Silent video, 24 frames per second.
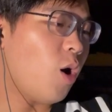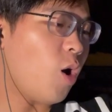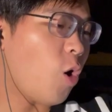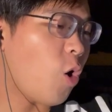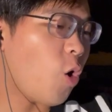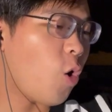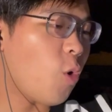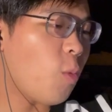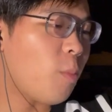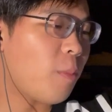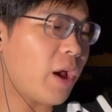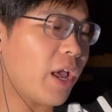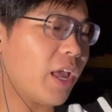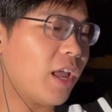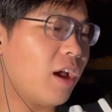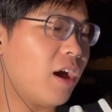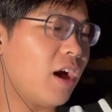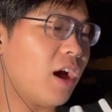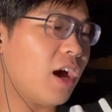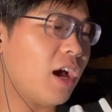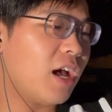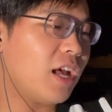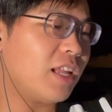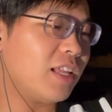well, hi, God.
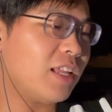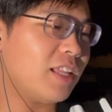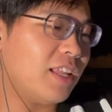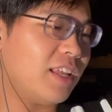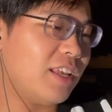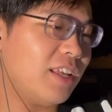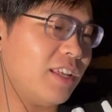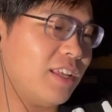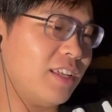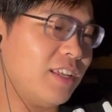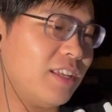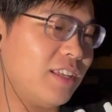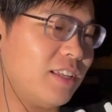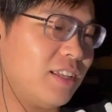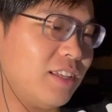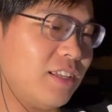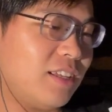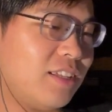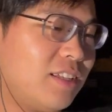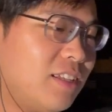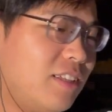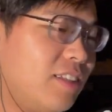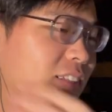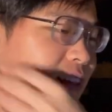Everybody. This
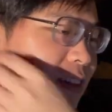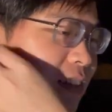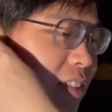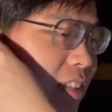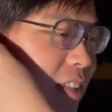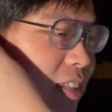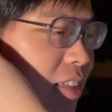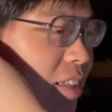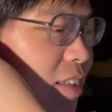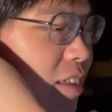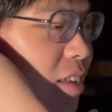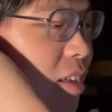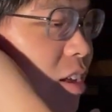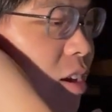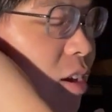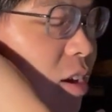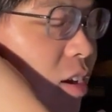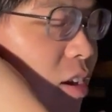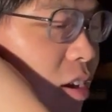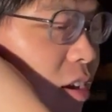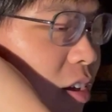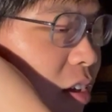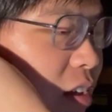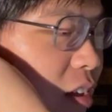is 8-year-old
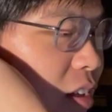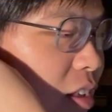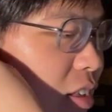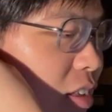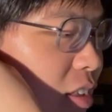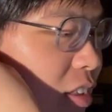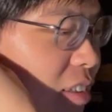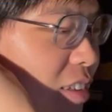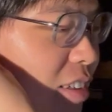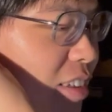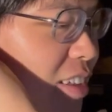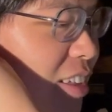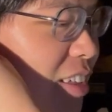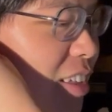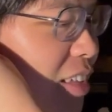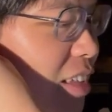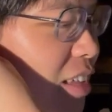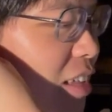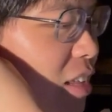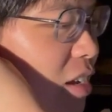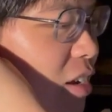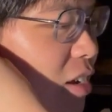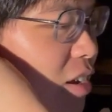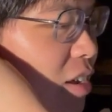Angelina Jordan,
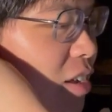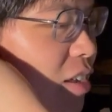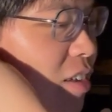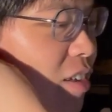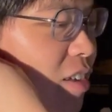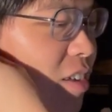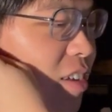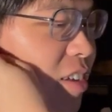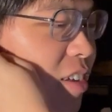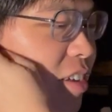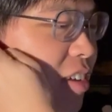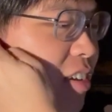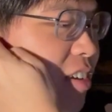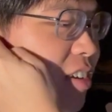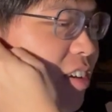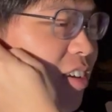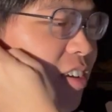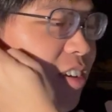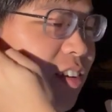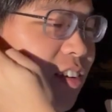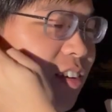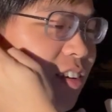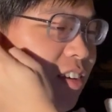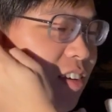and she's from
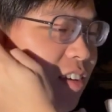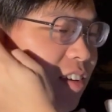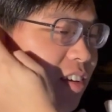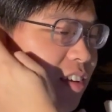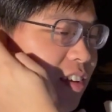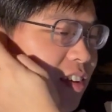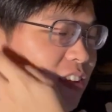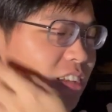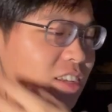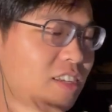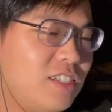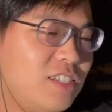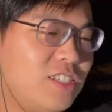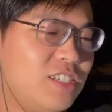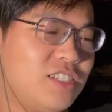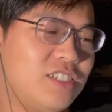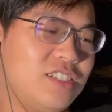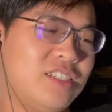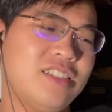Norway. Hi.